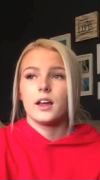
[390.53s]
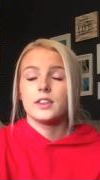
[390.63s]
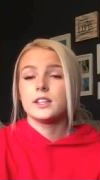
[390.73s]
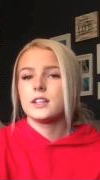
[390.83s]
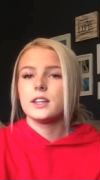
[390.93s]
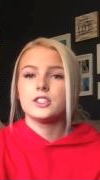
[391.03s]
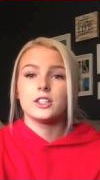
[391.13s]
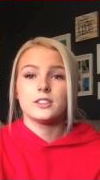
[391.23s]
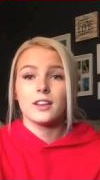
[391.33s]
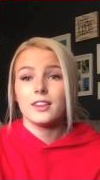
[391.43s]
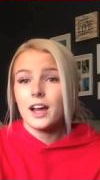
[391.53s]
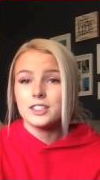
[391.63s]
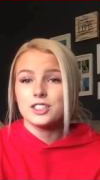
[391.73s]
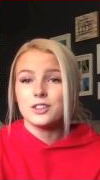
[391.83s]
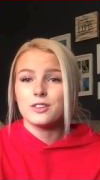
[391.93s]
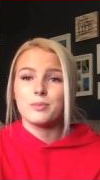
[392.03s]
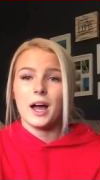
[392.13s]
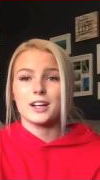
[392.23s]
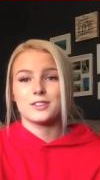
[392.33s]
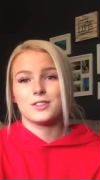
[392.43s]
the delicious lunch you have
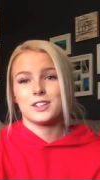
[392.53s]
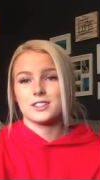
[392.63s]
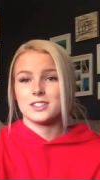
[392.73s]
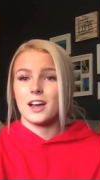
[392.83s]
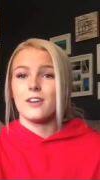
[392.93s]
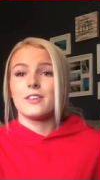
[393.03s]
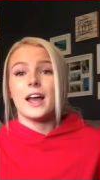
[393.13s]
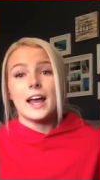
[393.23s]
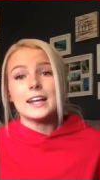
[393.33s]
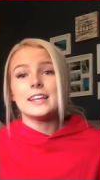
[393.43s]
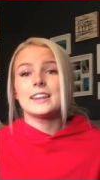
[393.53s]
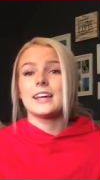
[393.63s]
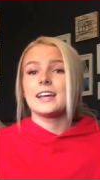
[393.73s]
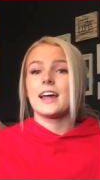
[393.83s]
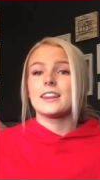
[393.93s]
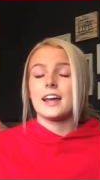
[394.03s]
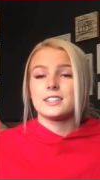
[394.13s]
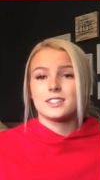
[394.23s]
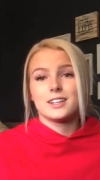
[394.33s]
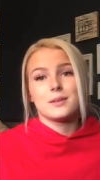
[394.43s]
packed for yourself, anything that
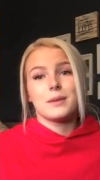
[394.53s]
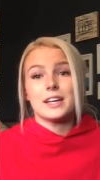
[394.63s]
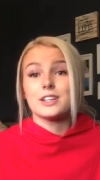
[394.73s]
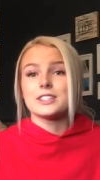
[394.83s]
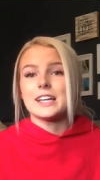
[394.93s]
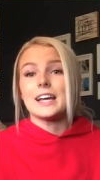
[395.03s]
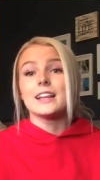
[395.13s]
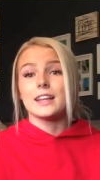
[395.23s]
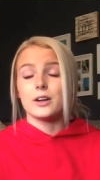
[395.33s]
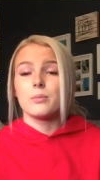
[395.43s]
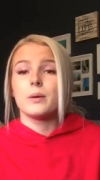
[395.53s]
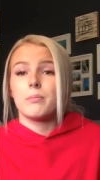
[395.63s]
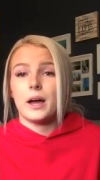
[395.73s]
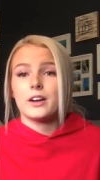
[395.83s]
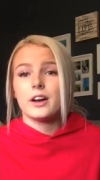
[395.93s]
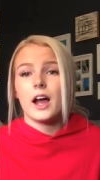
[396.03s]
is going to make your day a little bit better.